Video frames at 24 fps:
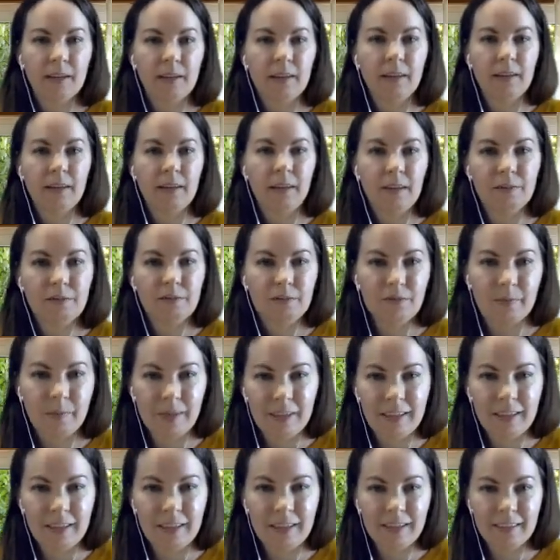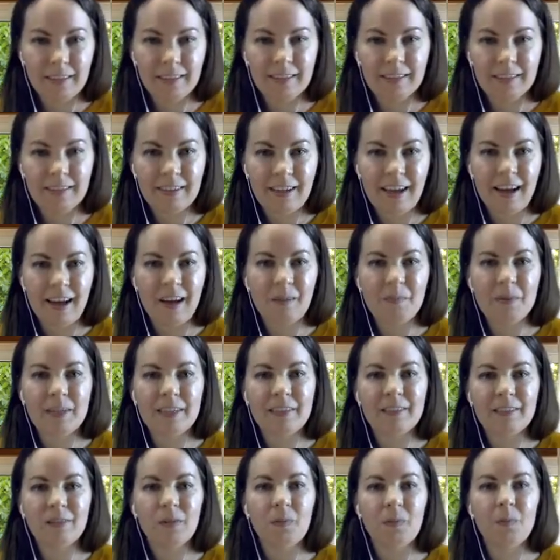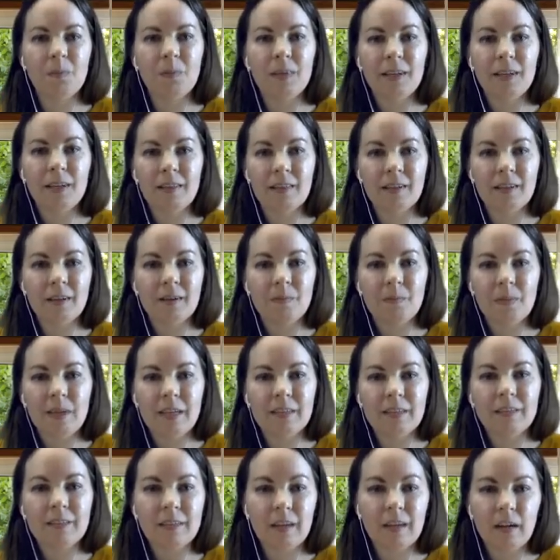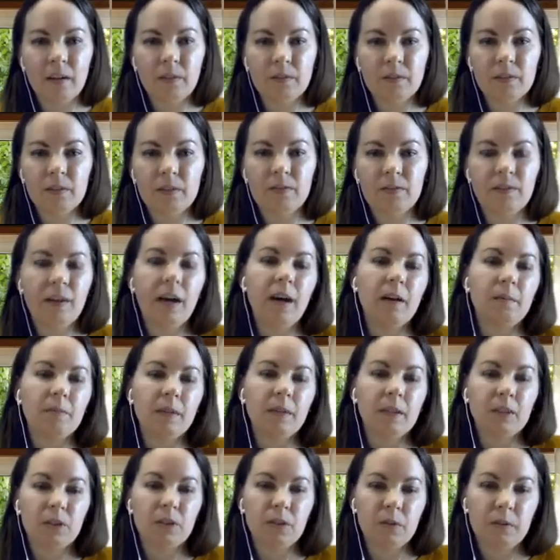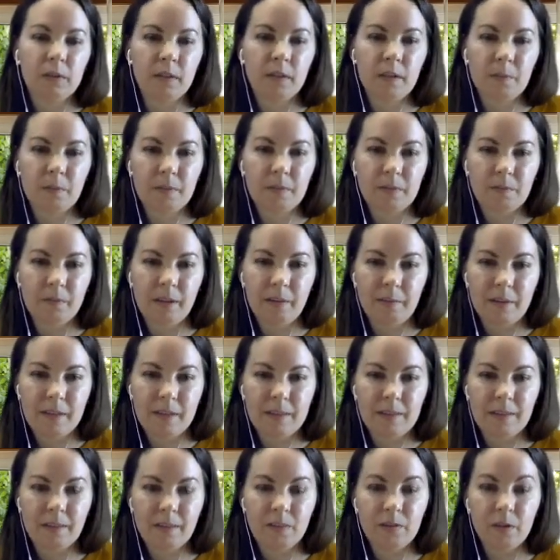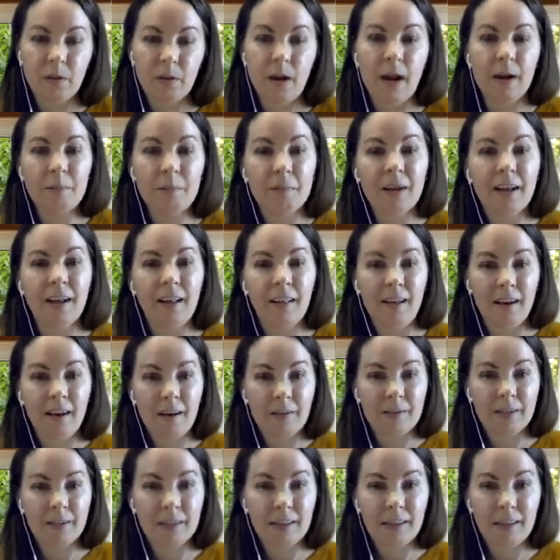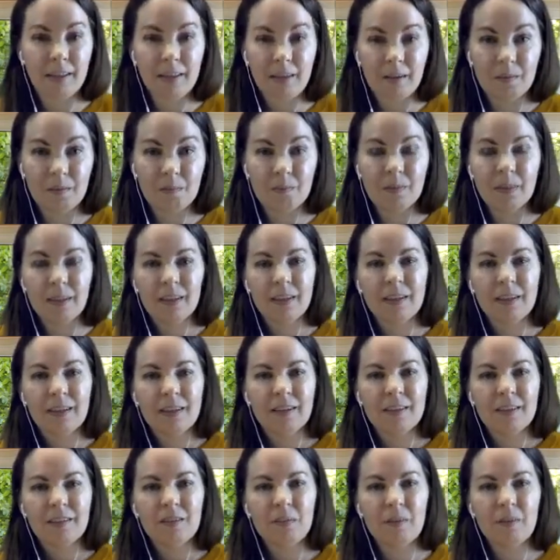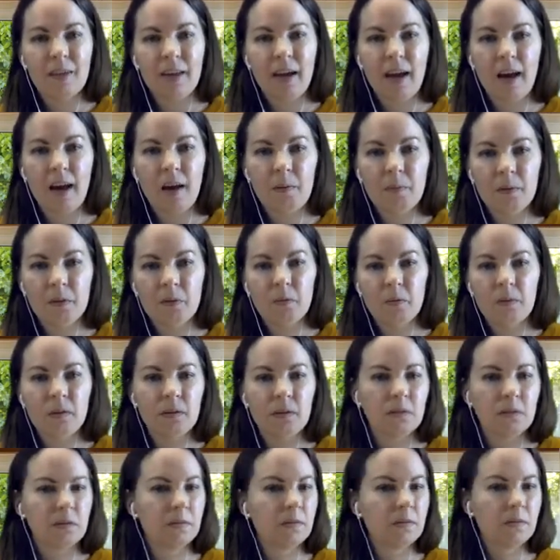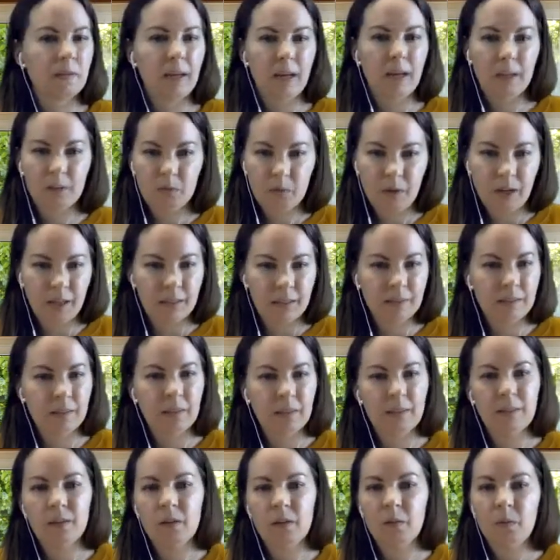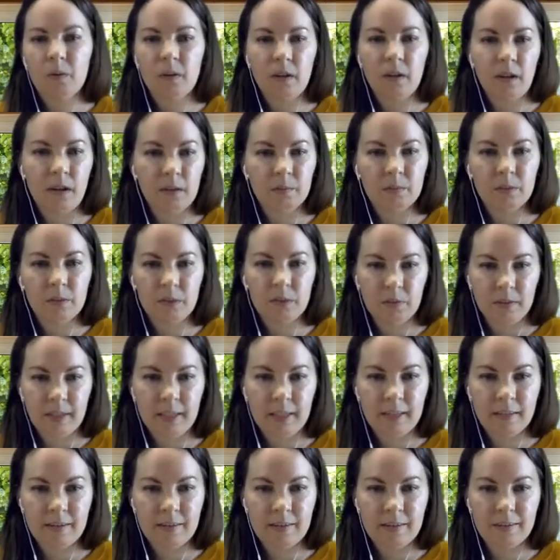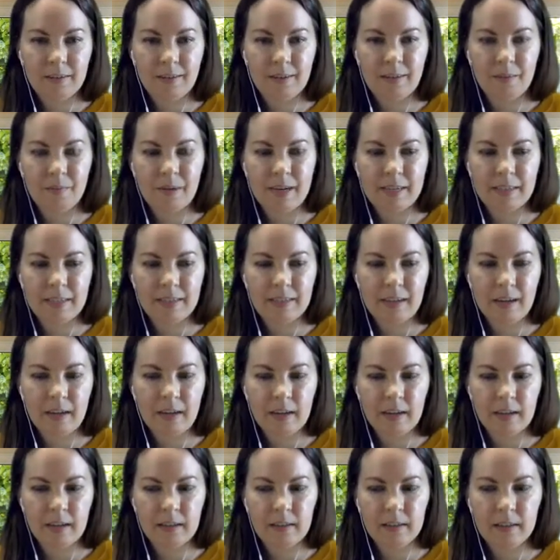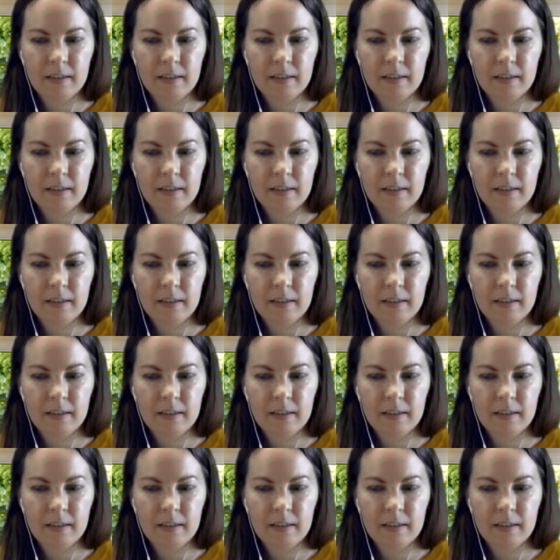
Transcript: give me happiness or be their best selves if I'm not showing up as my best selves, or I'm not allowing them to be happy with XYZ or what I'm doing on my side?